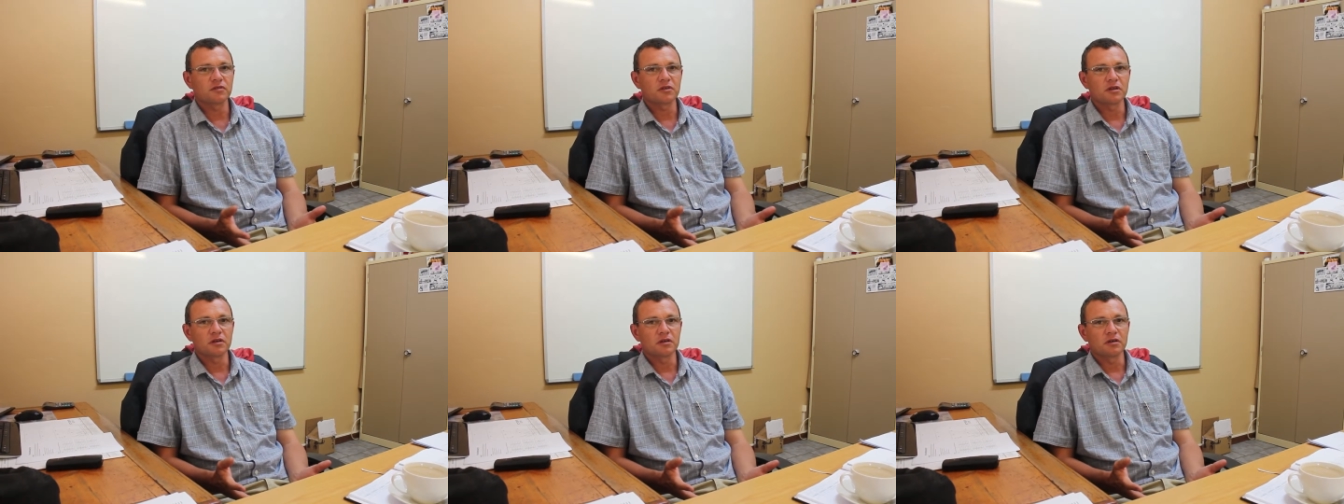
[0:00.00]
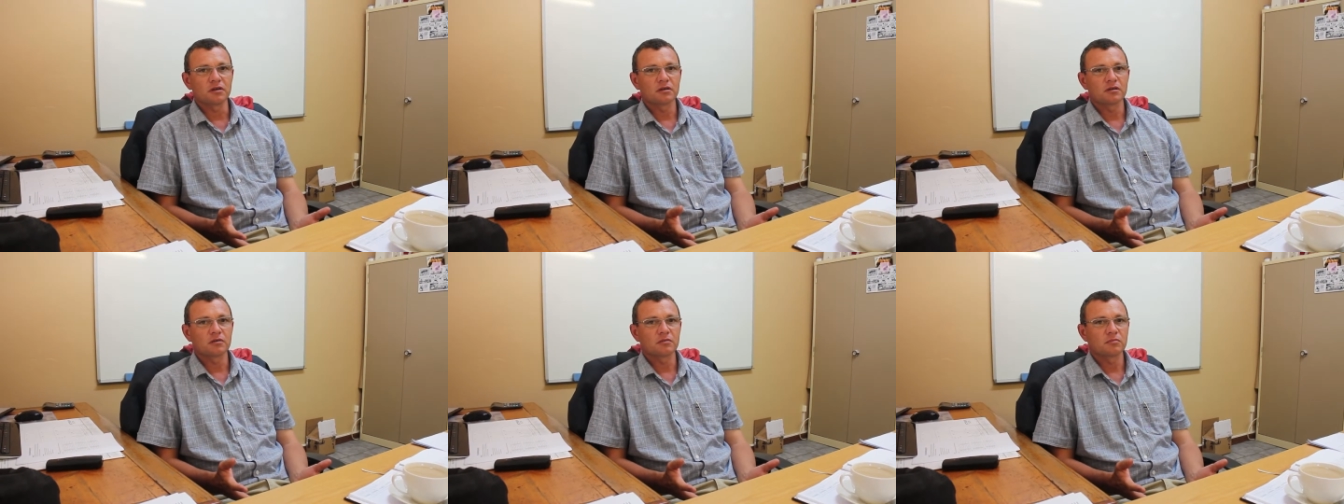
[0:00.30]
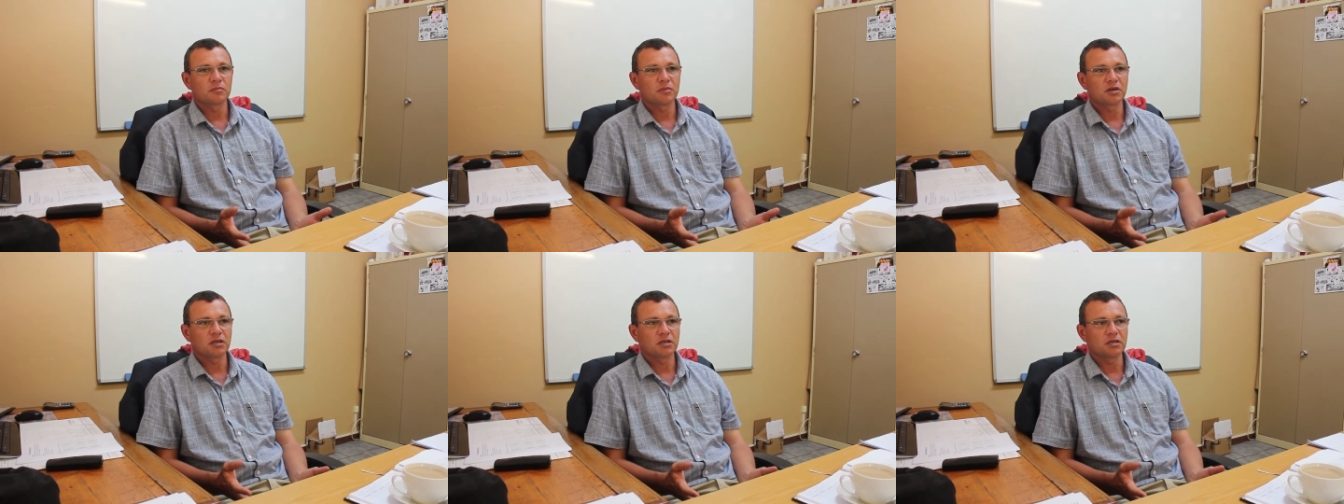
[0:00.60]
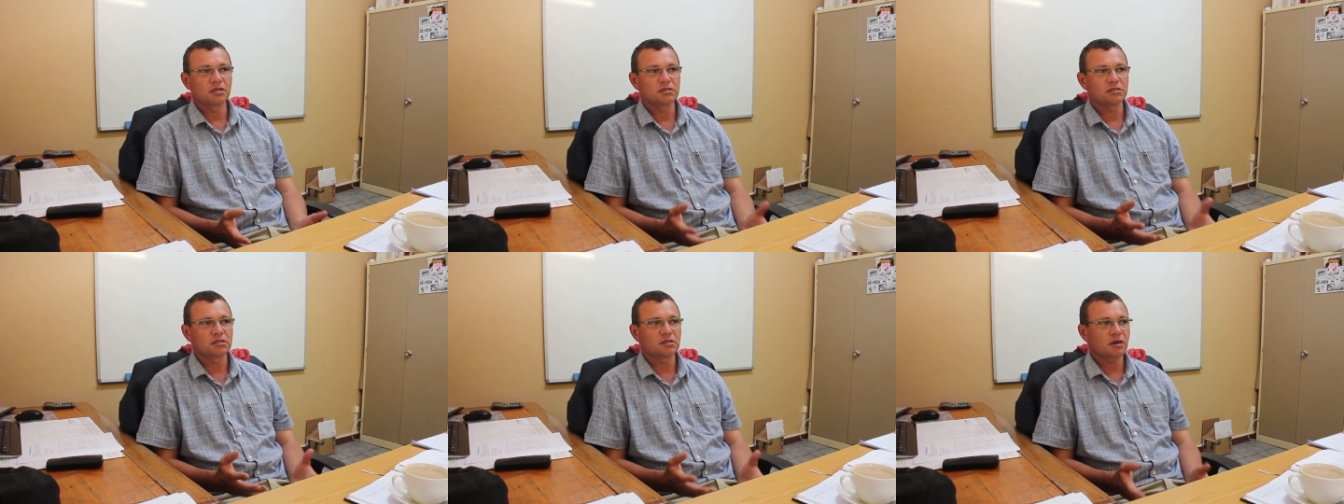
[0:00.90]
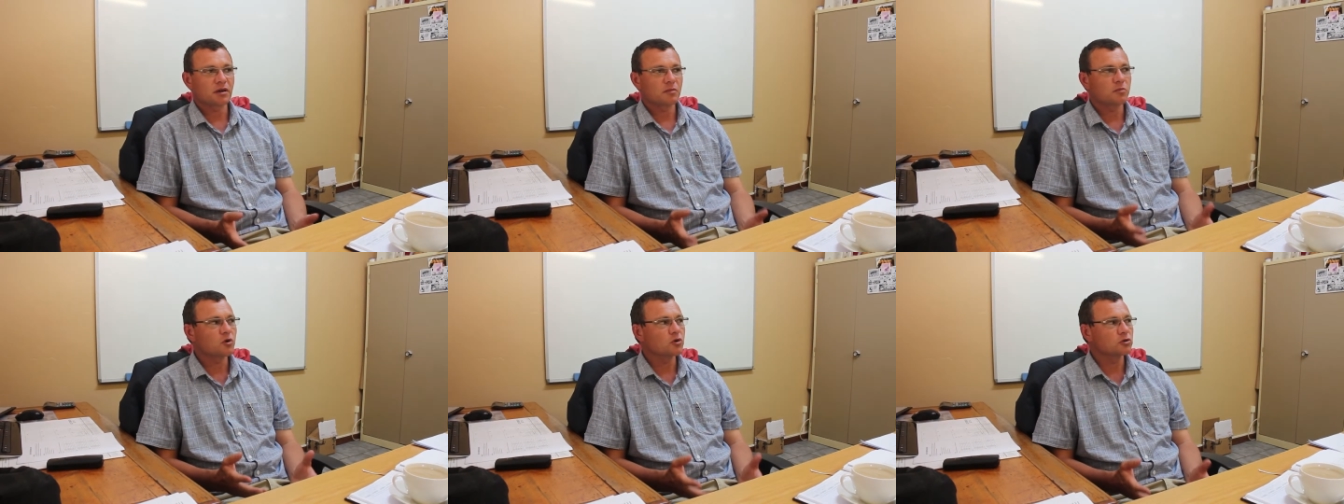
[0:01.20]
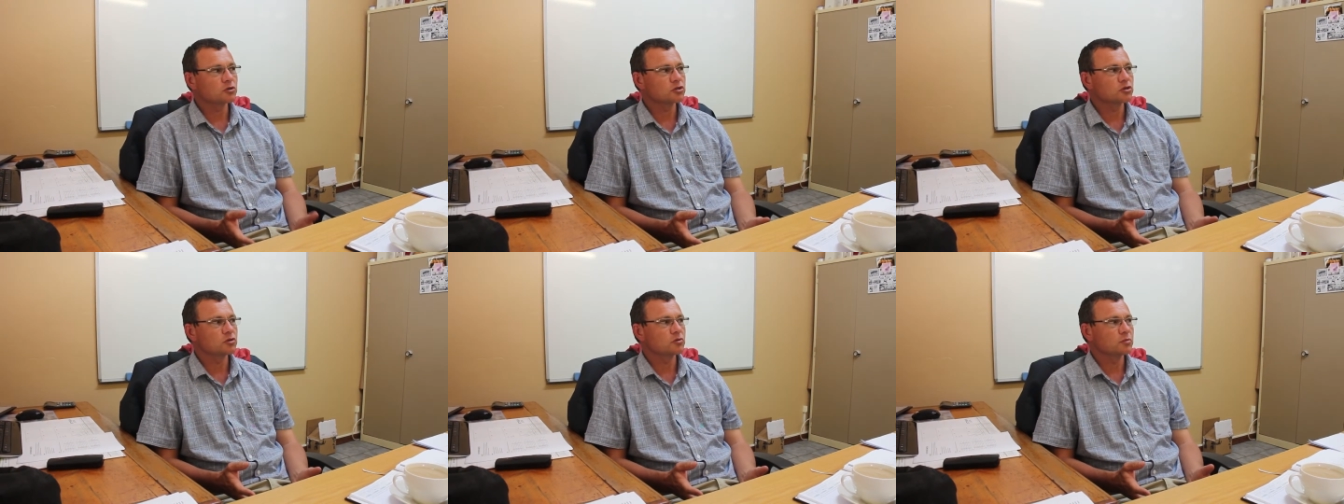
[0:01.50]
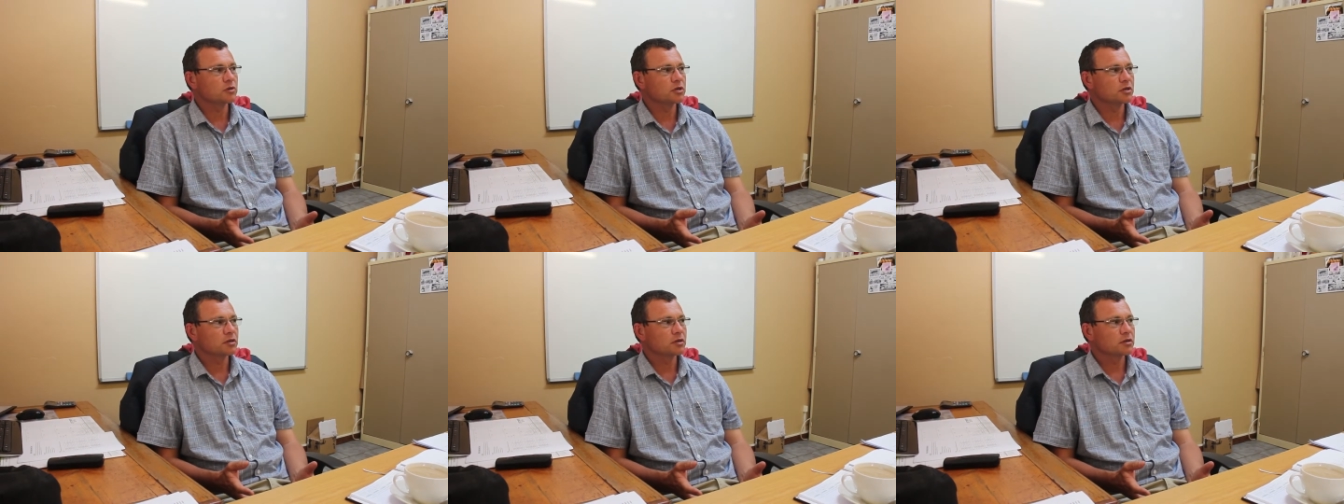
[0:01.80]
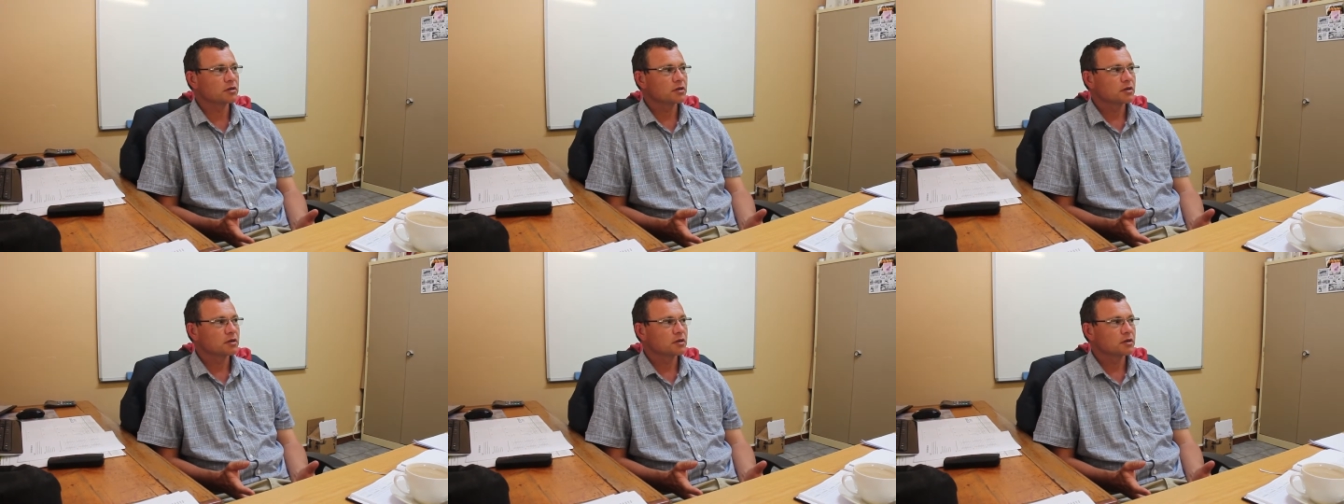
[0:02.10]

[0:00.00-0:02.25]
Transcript: thing, but it's time consuming.